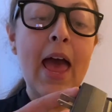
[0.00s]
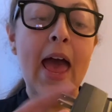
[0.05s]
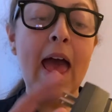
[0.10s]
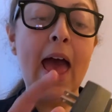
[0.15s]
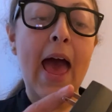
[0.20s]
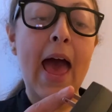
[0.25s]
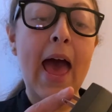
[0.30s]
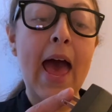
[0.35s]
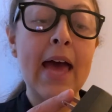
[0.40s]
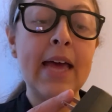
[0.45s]

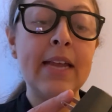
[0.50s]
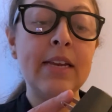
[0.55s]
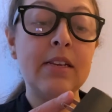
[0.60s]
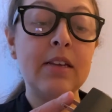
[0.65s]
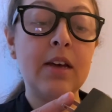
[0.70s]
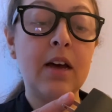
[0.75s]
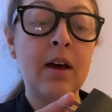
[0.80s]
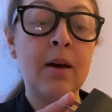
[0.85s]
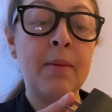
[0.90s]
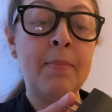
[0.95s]
And
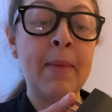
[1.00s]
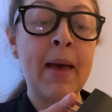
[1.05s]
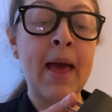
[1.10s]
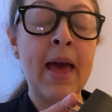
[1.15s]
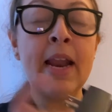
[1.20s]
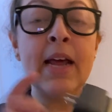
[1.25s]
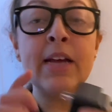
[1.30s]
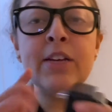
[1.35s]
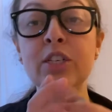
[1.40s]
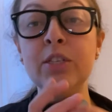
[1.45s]

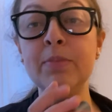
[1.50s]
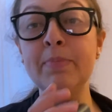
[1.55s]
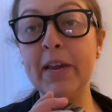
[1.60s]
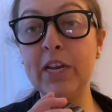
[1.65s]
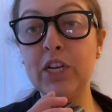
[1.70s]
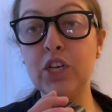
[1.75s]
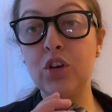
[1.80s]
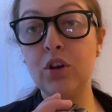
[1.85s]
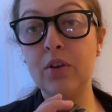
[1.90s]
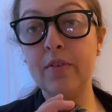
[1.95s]
I just make
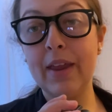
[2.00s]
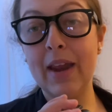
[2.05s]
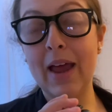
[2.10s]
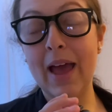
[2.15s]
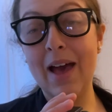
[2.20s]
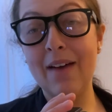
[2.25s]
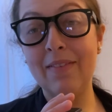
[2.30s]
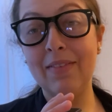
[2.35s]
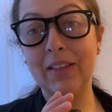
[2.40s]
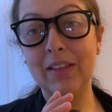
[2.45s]
sure that I
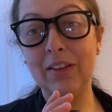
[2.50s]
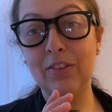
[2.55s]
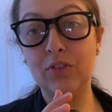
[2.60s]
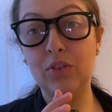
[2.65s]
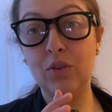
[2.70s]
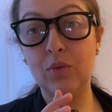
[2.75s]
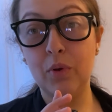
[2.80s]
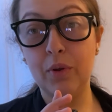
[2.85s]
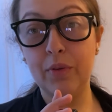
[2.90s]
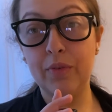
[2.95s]
have at least
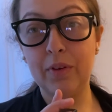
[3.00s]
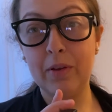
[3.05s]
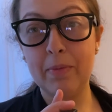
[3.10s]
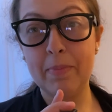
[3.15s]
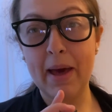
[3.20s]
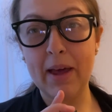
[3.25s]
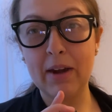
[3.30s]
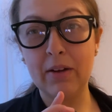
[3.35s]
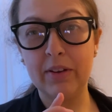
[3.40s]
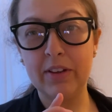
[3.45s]
2 or 3
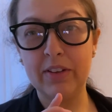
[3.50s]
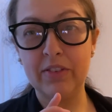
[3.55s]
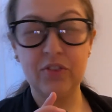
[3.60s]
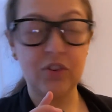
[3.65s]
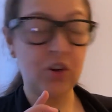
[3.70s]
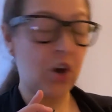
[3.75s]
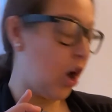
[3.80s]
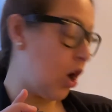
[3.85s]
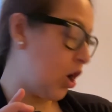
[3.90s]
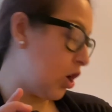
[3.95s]
batteries
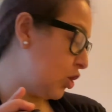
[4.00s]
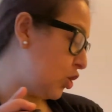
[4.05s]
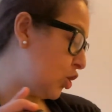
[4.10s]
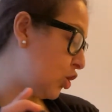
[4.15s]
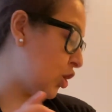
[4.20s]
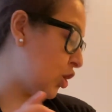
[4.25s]
charged